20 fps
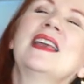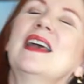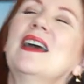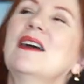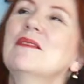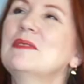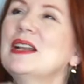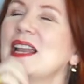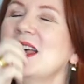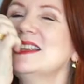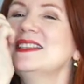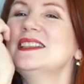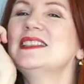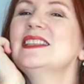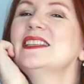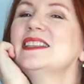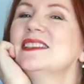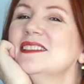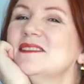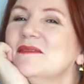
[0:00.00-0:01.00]
I'm glad I
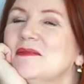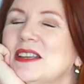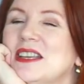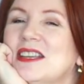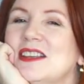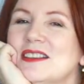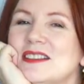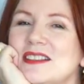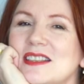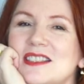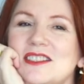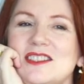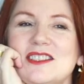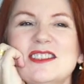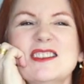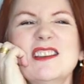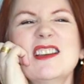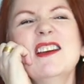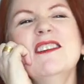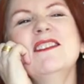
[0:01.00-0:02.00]
didn't because I just
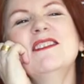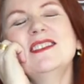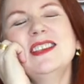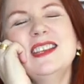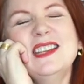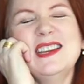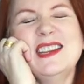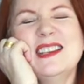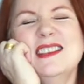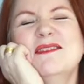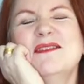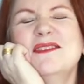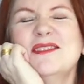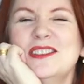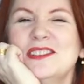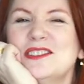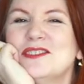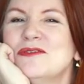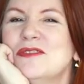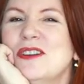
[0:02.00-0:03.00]
thought, oh, you know,
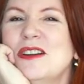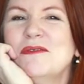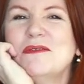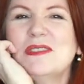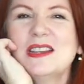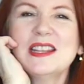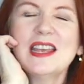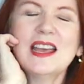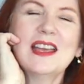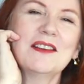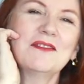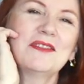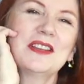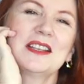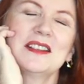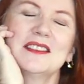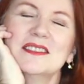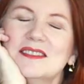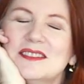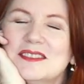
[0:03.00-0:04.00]
what's wrong with
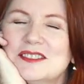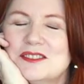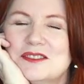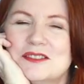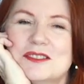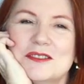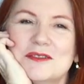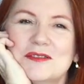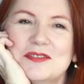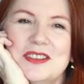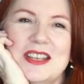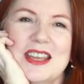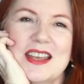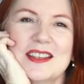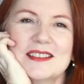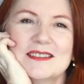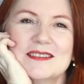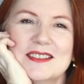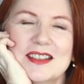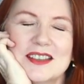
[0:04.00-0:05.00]
having sort of, yeah,
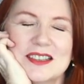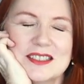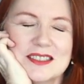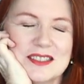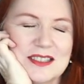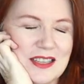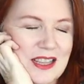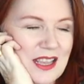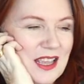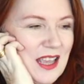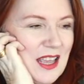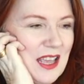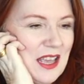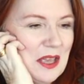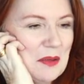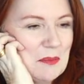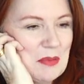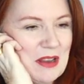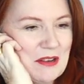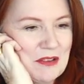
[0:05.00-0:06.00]
nice
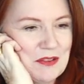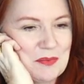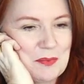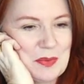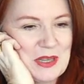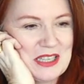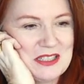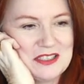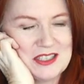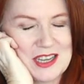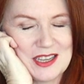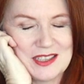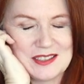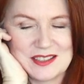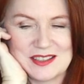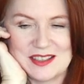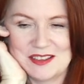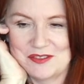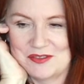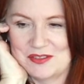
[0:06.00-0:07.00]
pair of
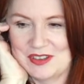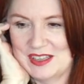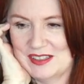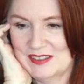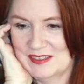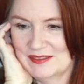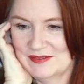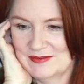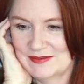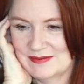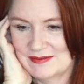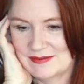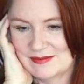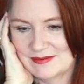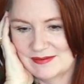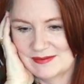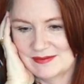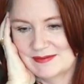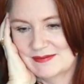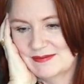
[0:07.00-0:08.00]
PJs that feel
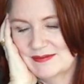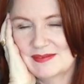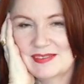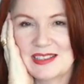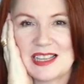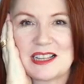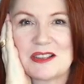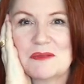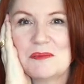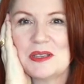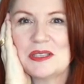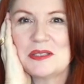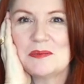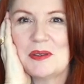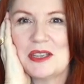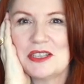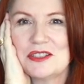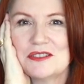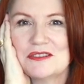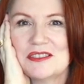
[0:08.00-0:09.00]
a little bit
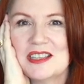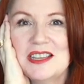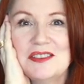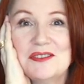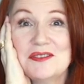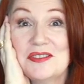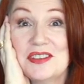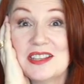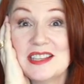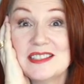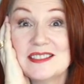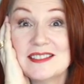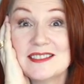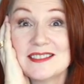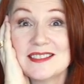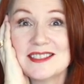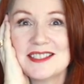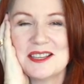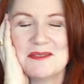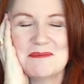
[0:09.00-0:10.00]
special, even if it is
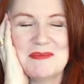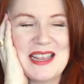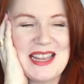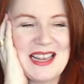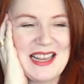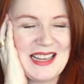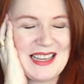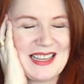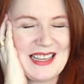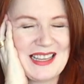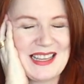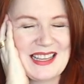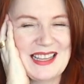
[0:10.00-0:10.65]
just to me.